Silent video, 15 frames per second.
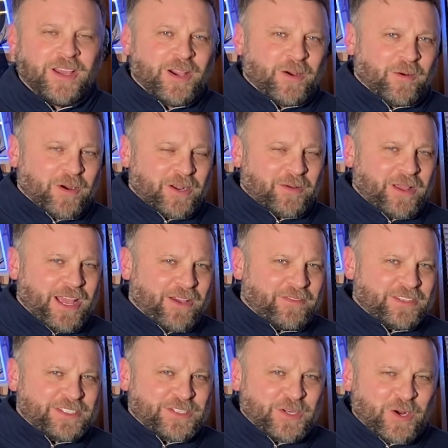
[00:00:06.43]
What do we have
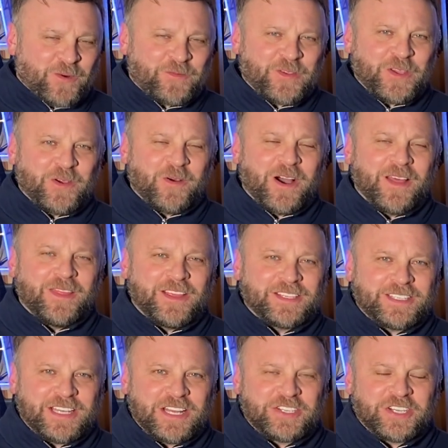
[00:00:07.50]
in store for you on this
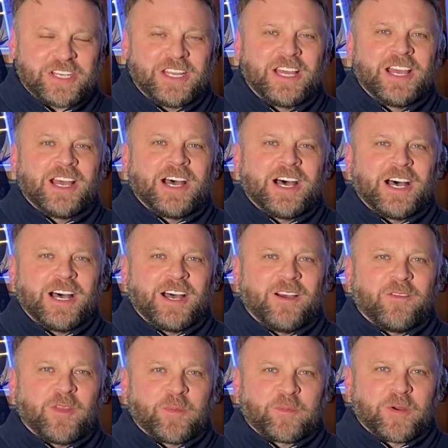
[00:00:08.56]
edition
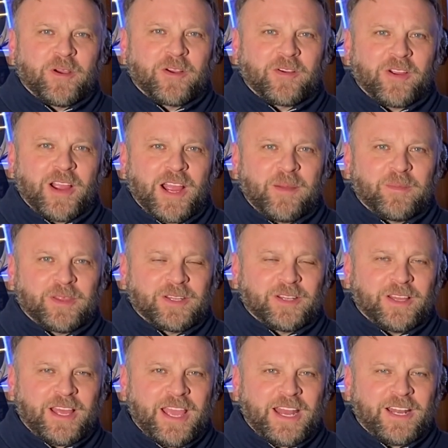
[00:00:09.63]
of the program? A
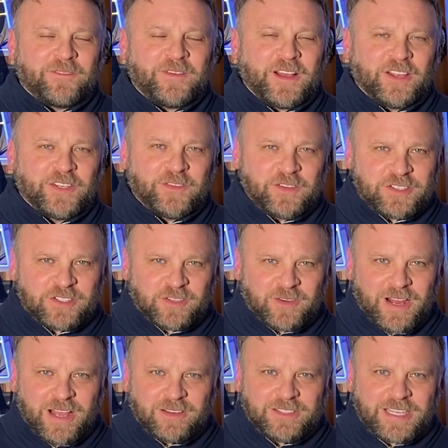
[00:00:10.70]
little NFL divisional
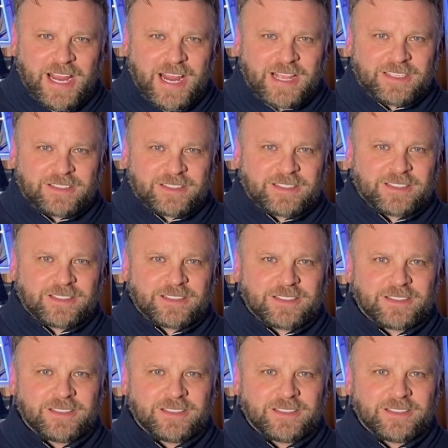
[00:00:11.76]
round dance.